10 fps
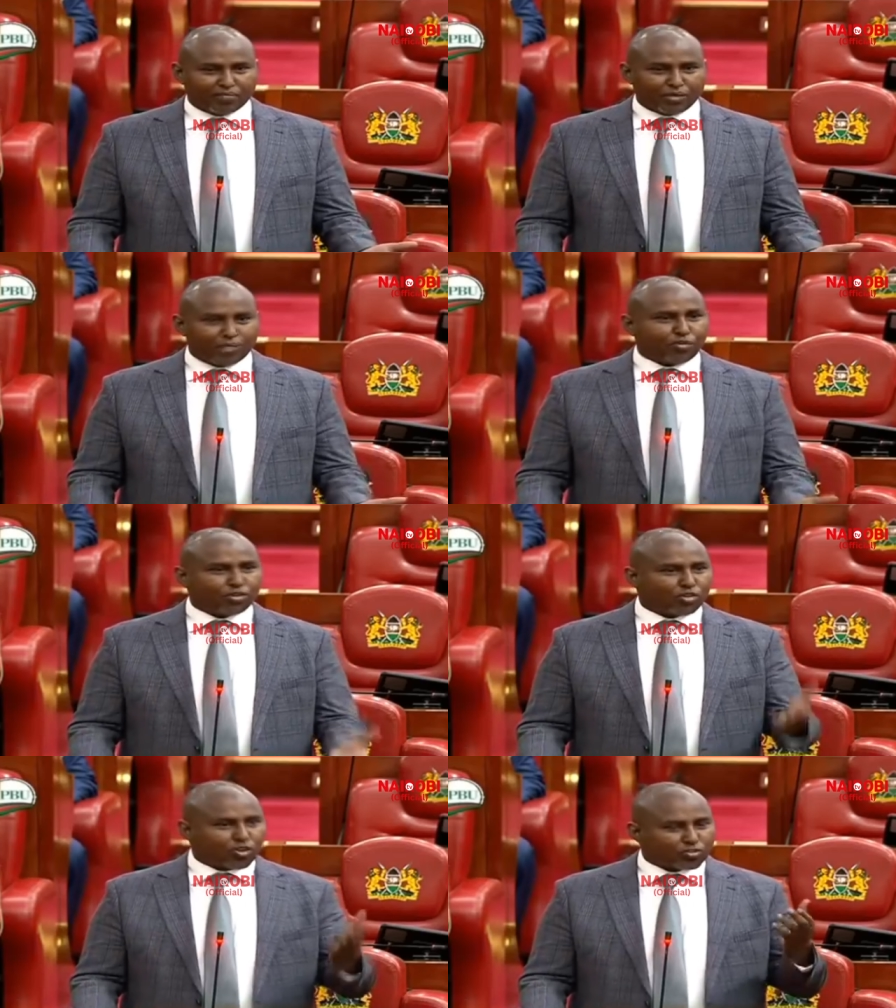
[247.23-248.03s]
People
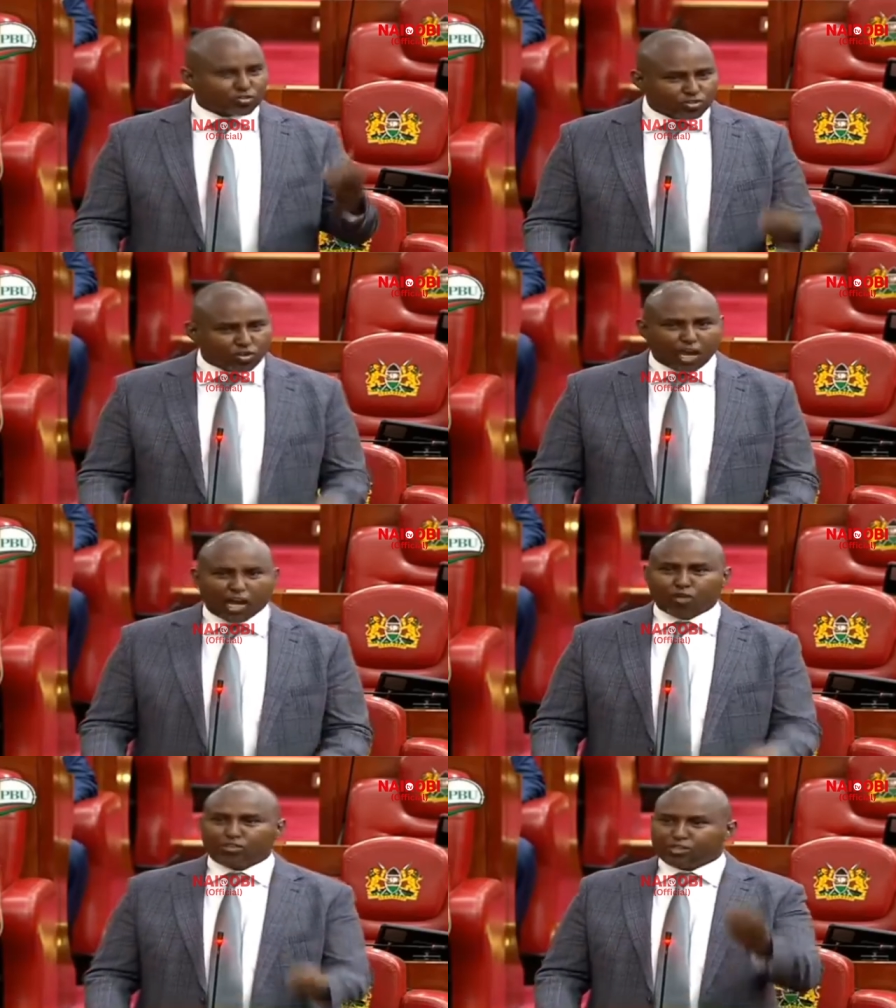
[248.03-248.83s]
don't know
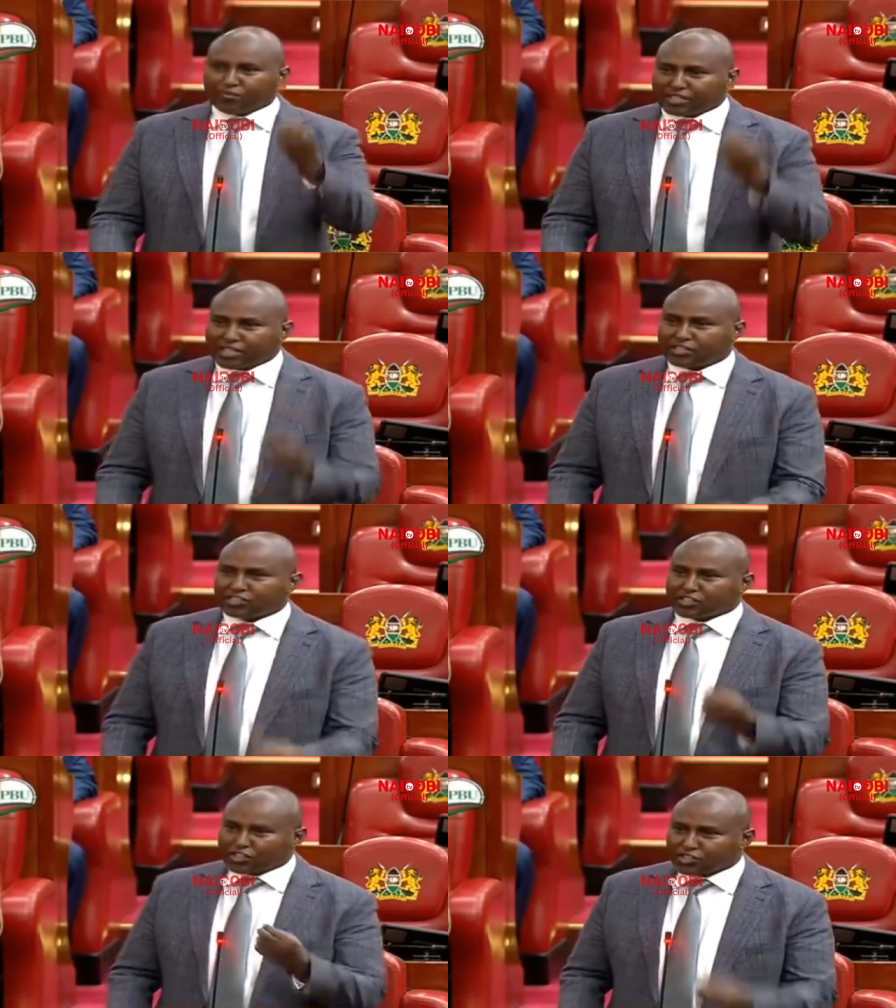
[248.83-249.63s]
how difficult
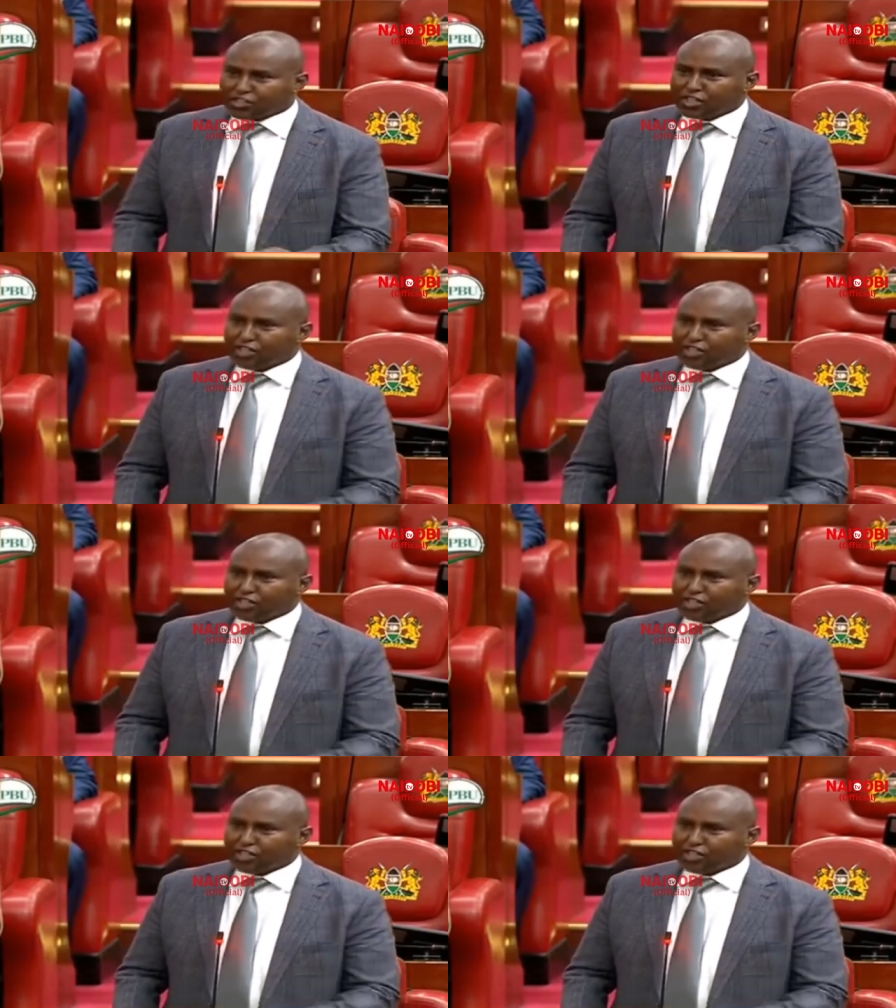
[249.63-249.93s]
it is